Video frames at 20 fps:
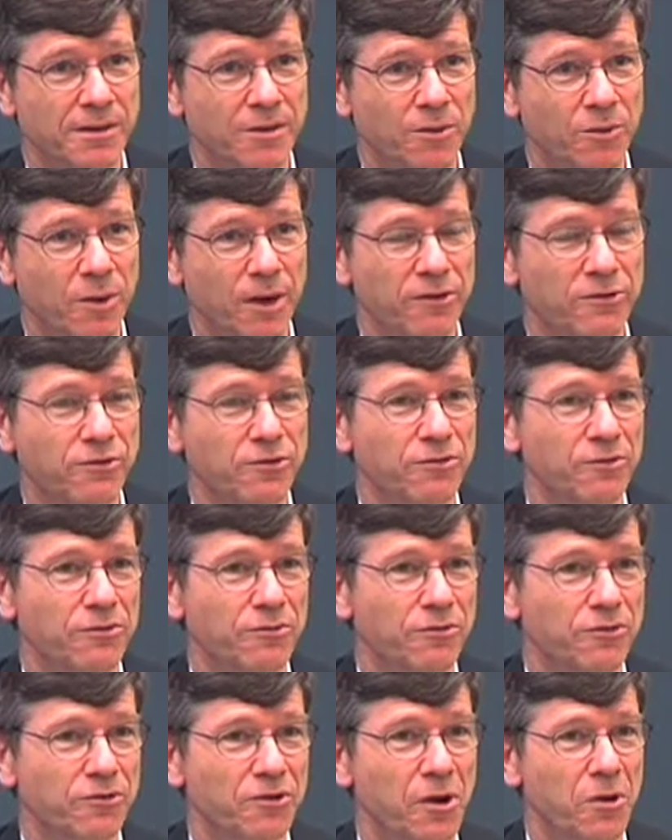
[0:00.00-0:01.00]
Questions
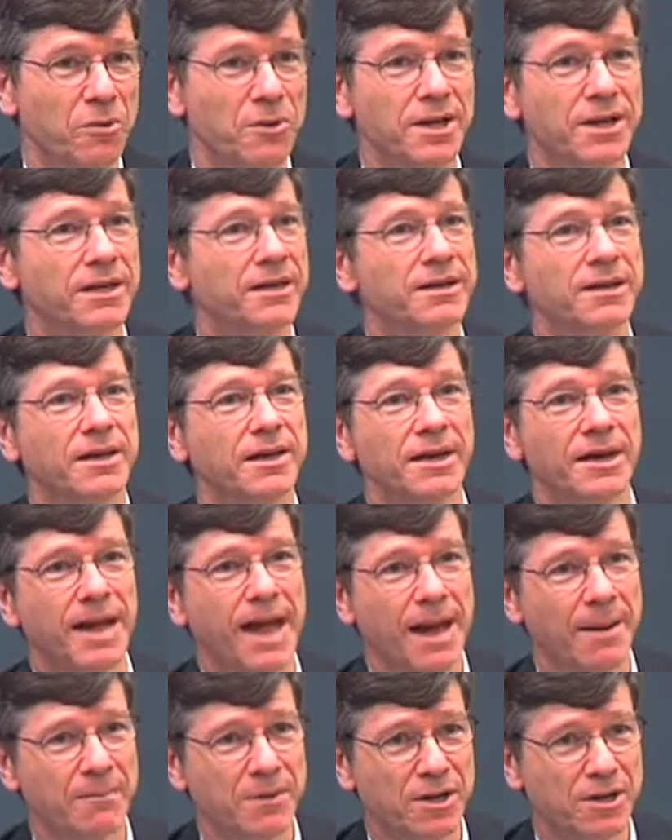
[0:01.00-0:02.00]
of zoning and
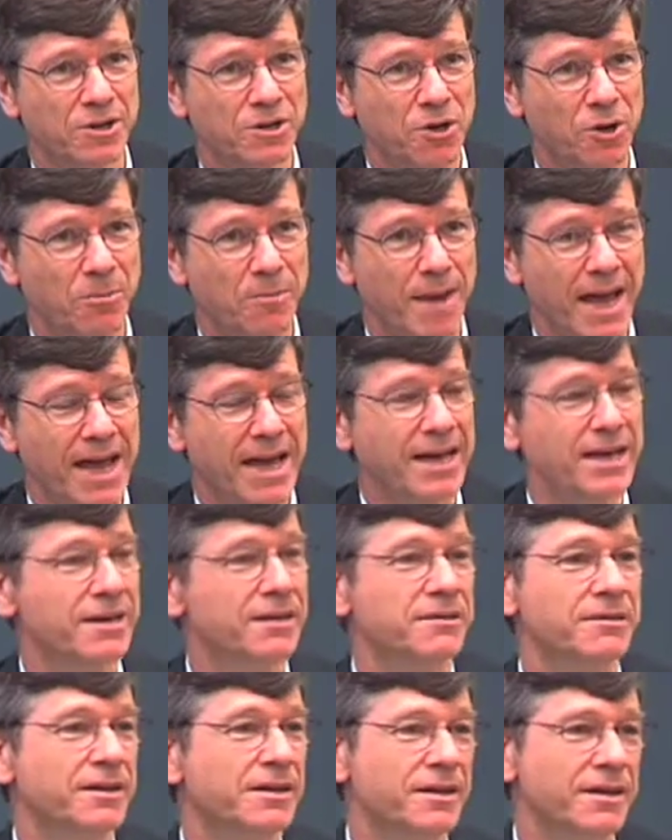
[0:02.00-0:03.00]
eminent
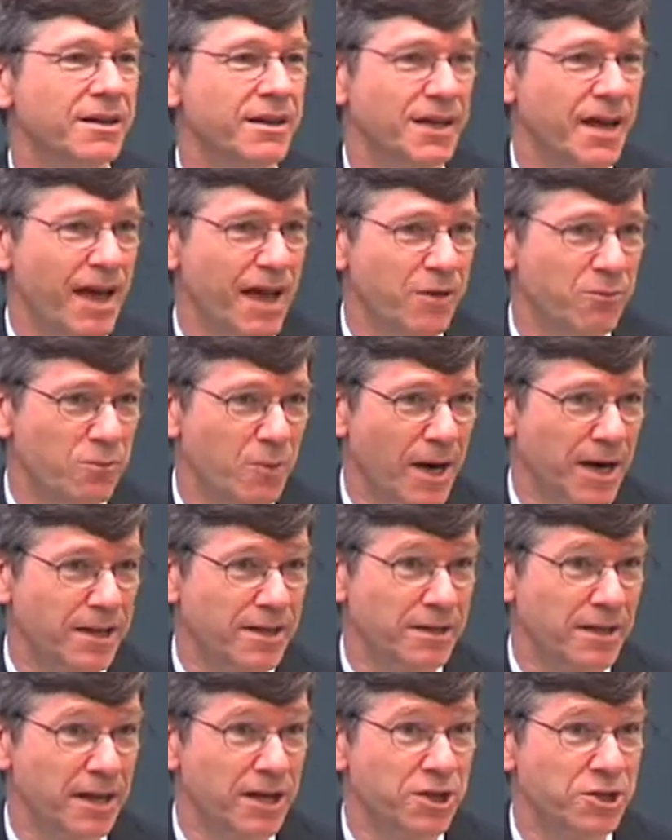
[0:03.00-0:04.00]
domain and
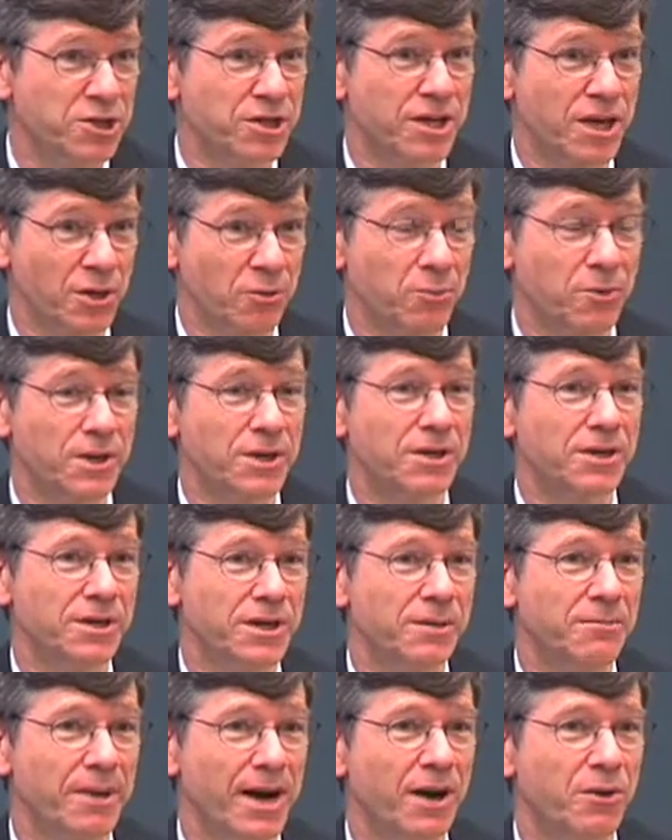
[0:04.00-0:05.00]
regulation are really
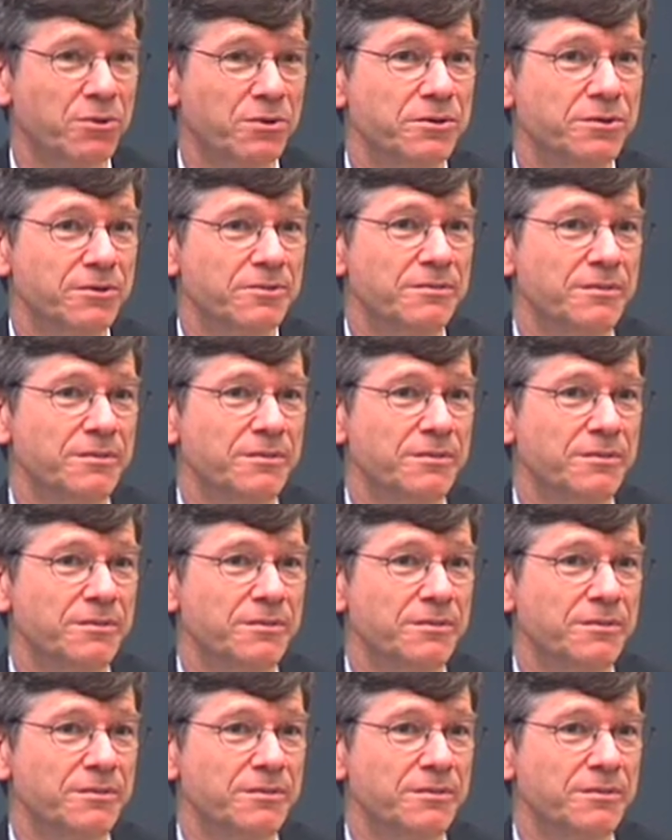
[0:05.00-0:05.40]
about